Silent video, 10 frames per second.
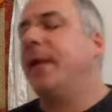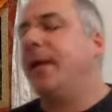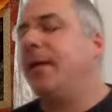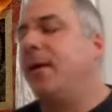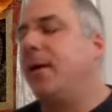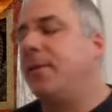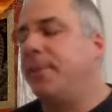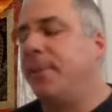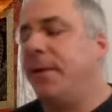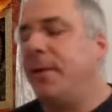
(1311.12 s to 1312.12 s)
And
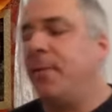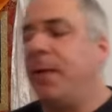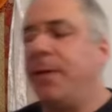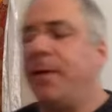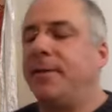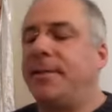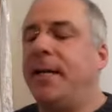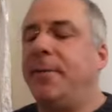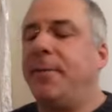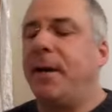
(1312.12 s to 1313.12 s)
ultimately, the way we
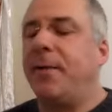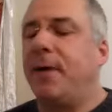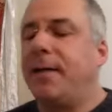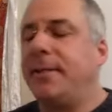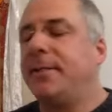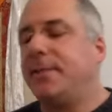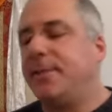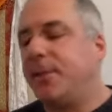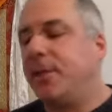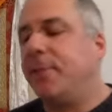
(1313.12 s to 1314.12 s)
understand dependent arising is in
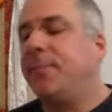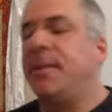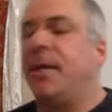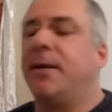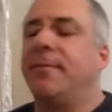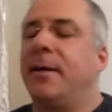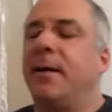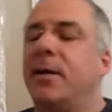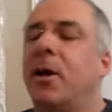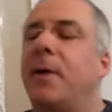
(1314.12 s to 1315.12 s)
terms of
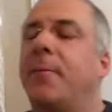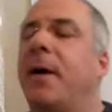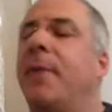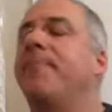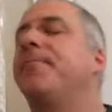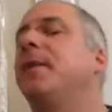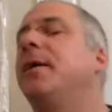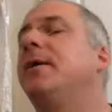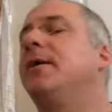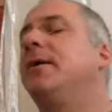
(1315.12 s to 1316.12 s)
karma.
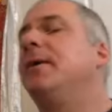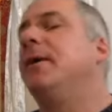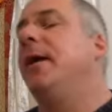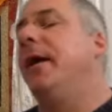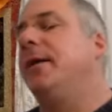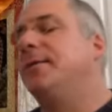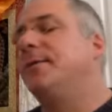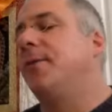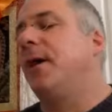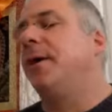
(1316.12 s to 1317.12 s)
And
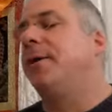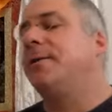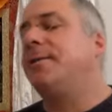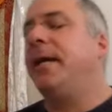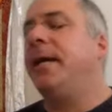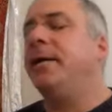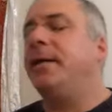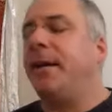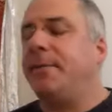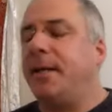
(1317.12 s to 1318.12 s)
so to understand
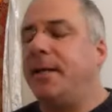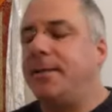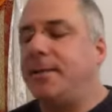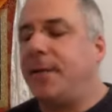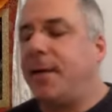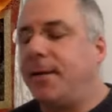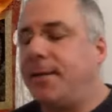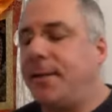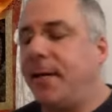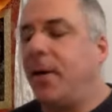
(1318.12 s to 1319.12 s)
emptiness is to
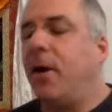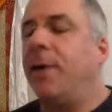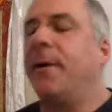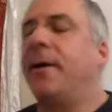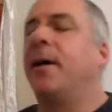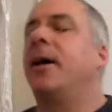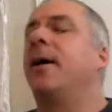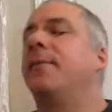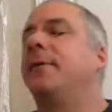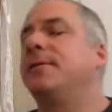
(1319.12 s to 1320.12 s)
understand karma. To
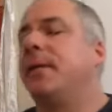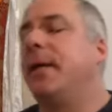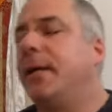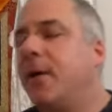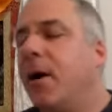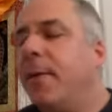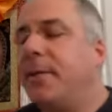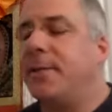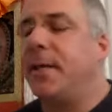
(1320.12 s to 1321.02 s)
understand karma is